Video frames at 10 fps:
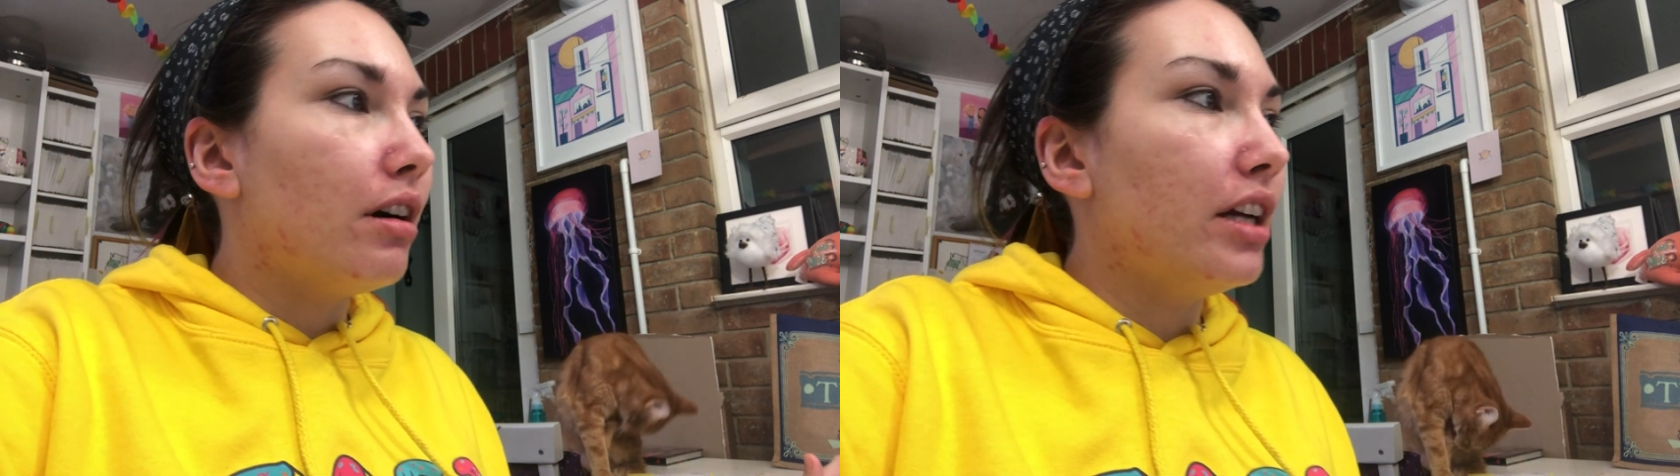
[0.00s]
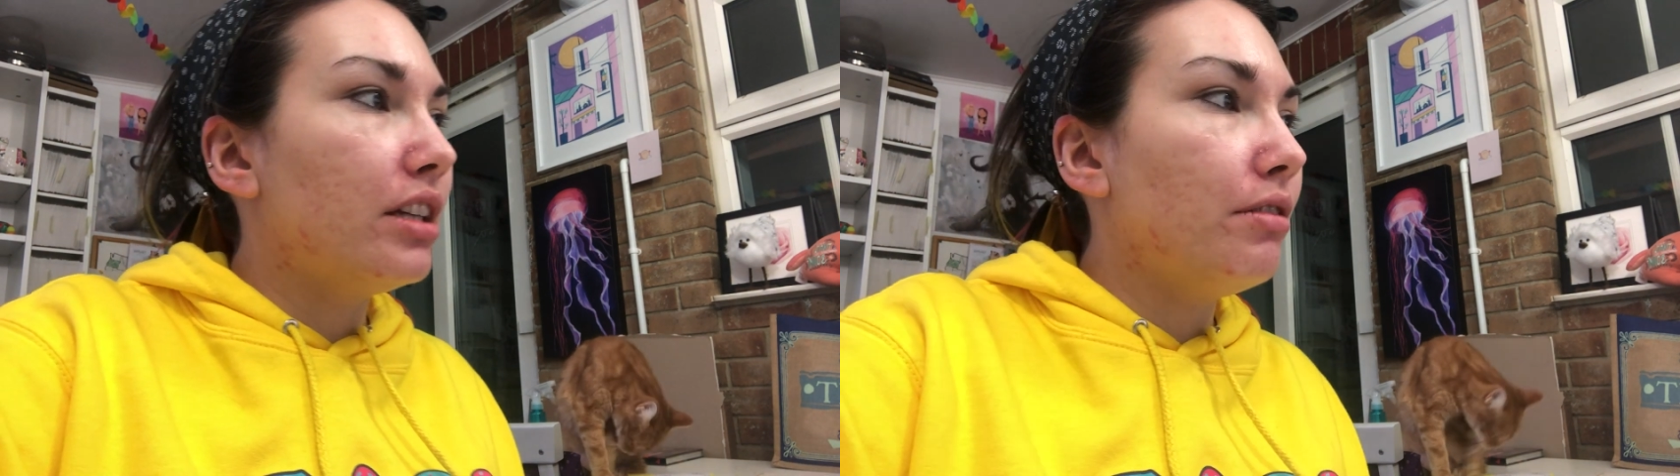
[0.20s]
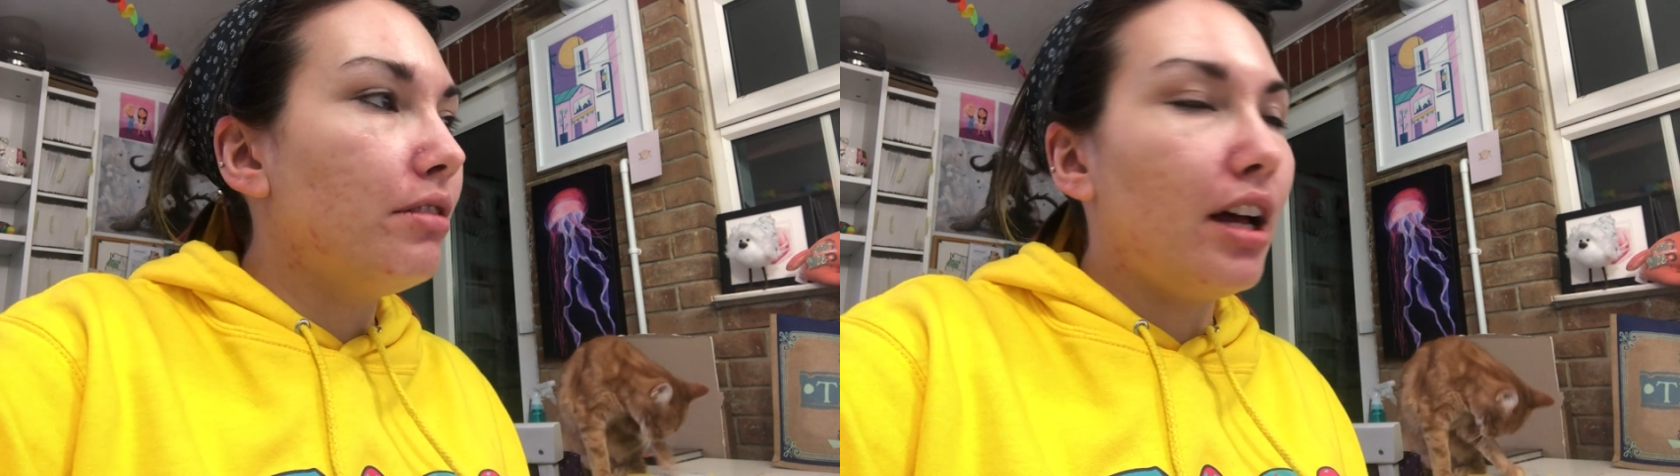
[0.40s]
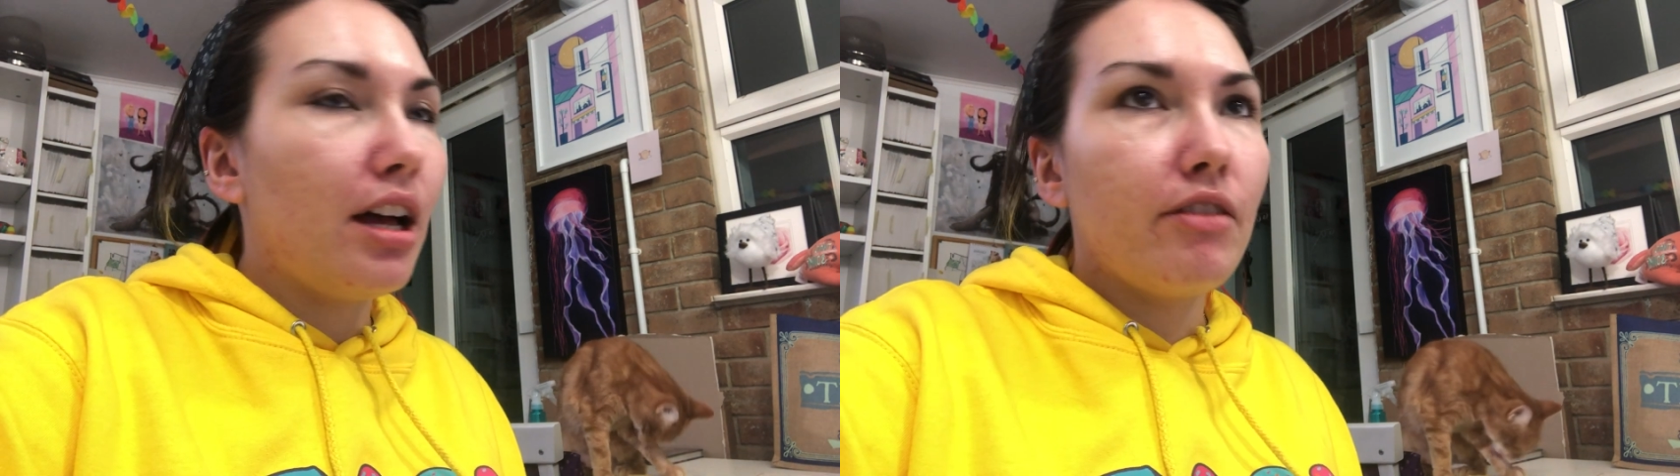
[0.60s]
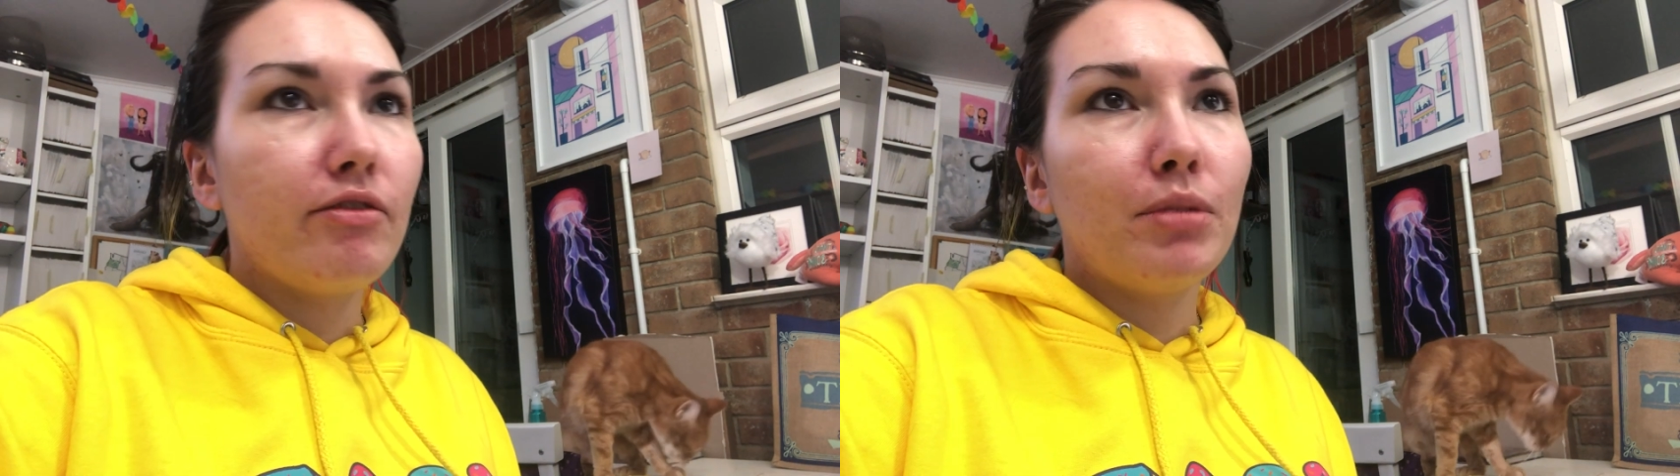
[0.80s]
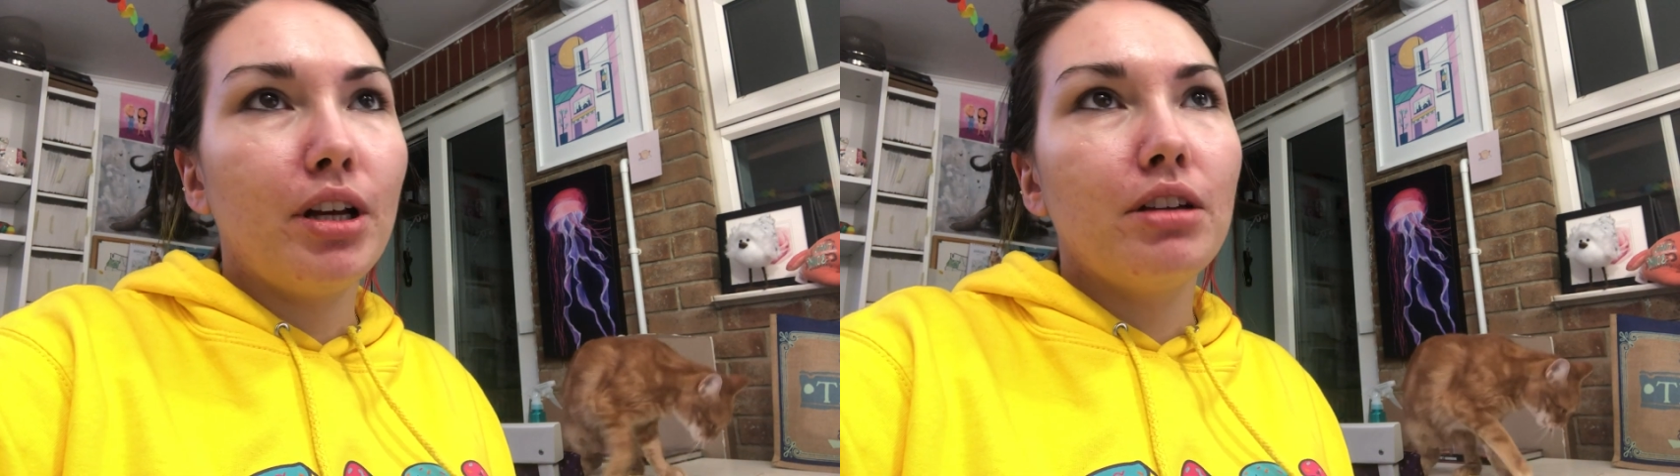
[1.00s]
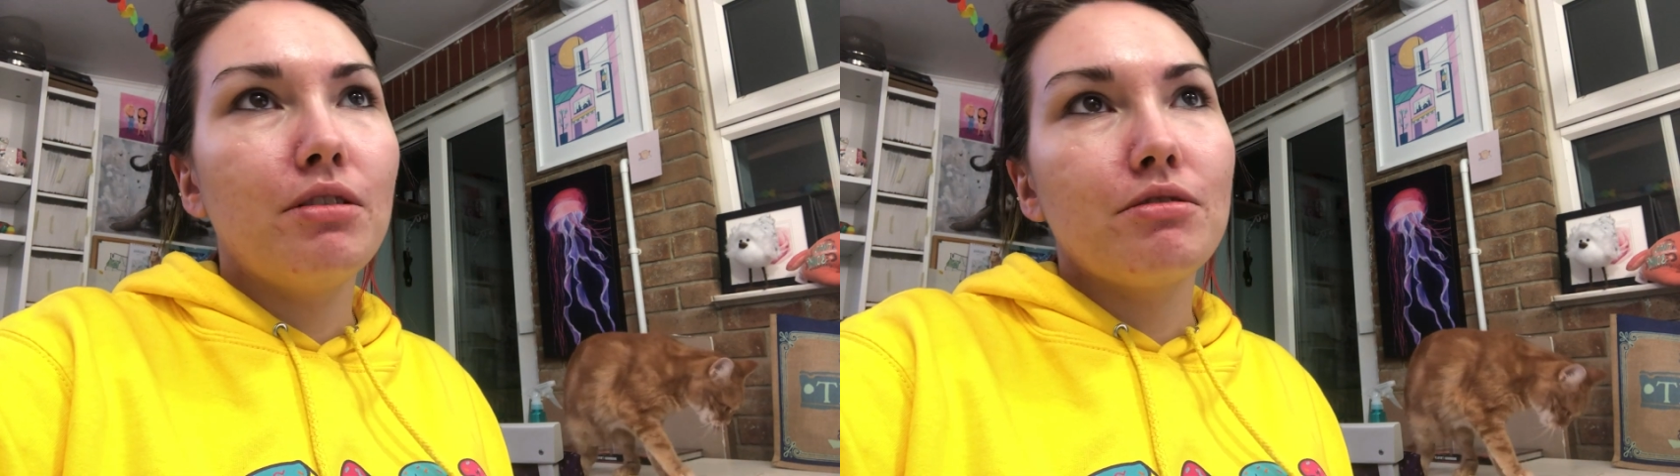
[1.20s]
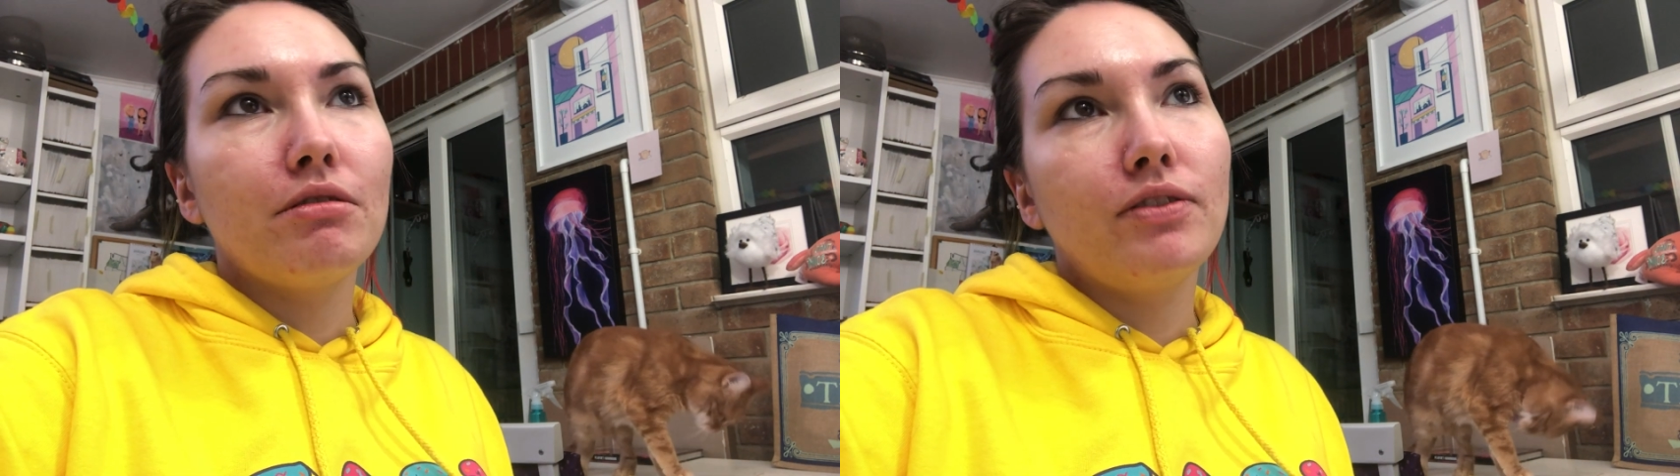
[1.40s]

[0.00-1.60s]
I don't have my usual